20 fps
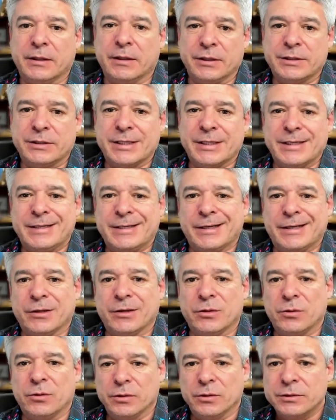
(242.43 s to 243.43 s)
looks
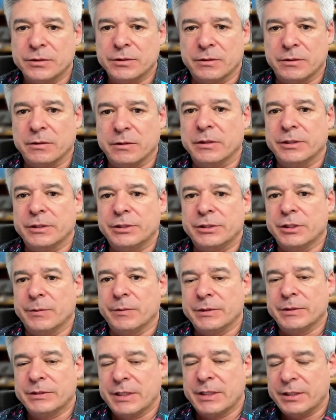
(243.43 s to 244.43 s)
identical to the
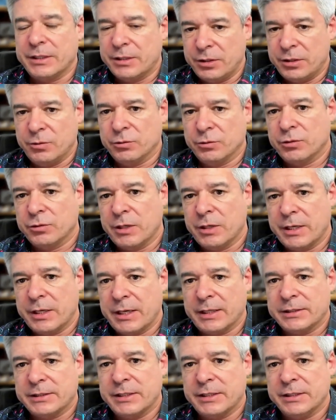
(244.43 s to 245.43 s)
legitimate site that you were trying to
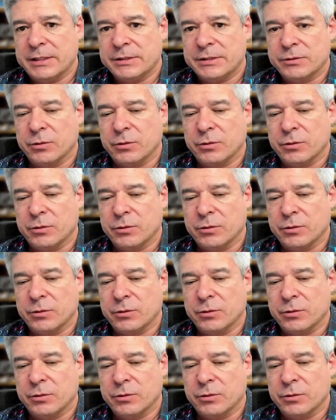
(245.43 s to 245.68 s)
access,